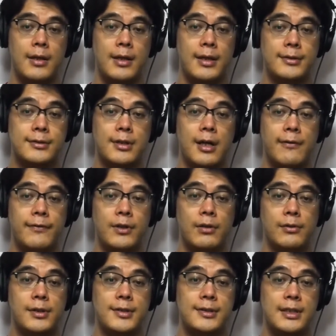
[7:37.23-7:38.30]
its coffee
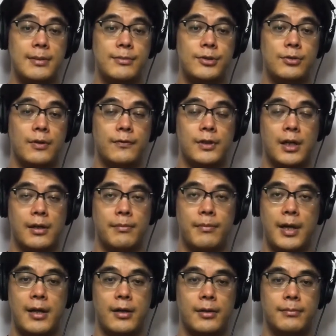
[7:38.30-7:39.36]
only seems to have gotten
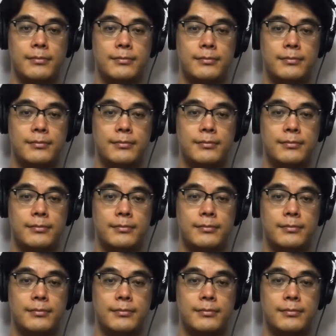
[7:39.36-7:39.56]
better.